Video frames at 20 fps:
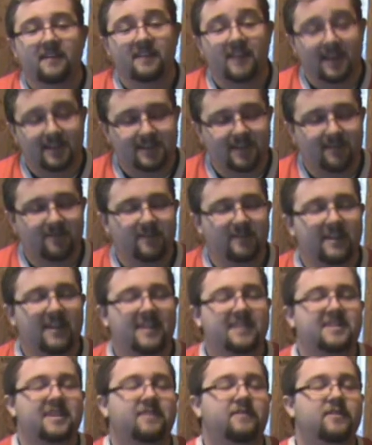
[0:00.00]
That's it for
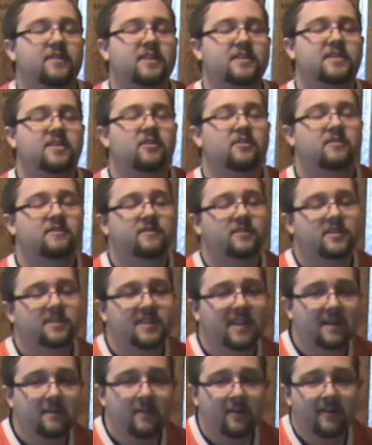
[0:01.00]
the
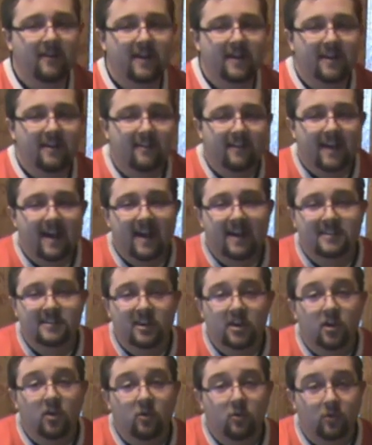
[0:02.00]
second period here,
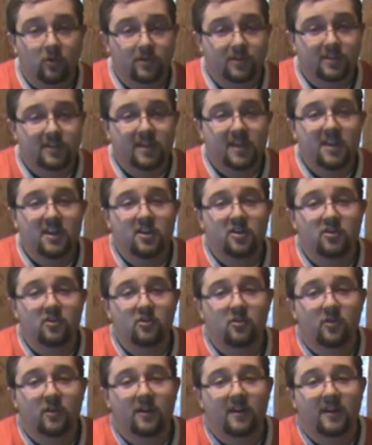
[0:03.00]
guys. We'll see
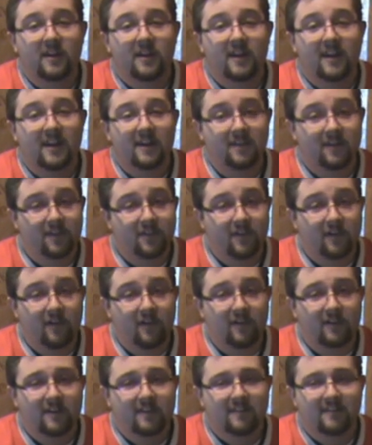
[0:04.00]
you in the
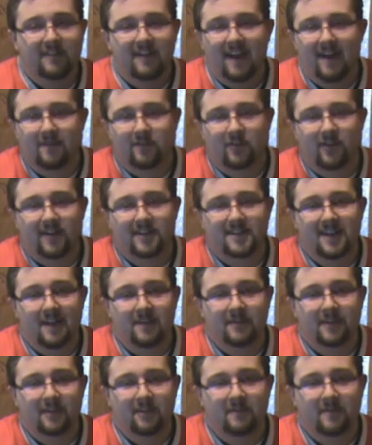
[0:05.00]
third. Have a great
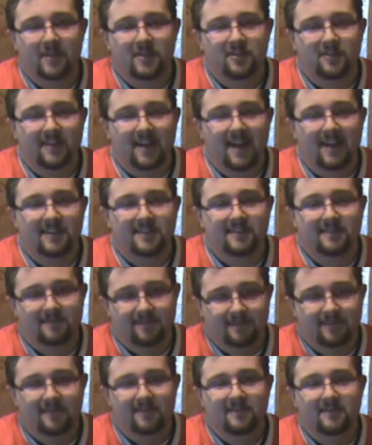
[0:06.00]
time in intermission, guys.
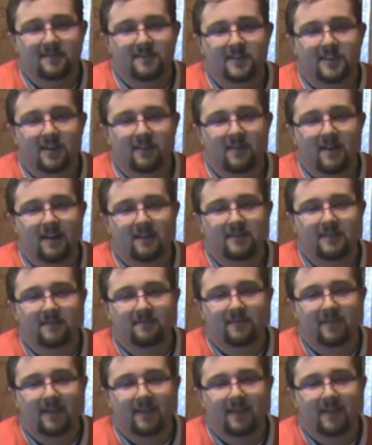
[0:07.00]
See you around.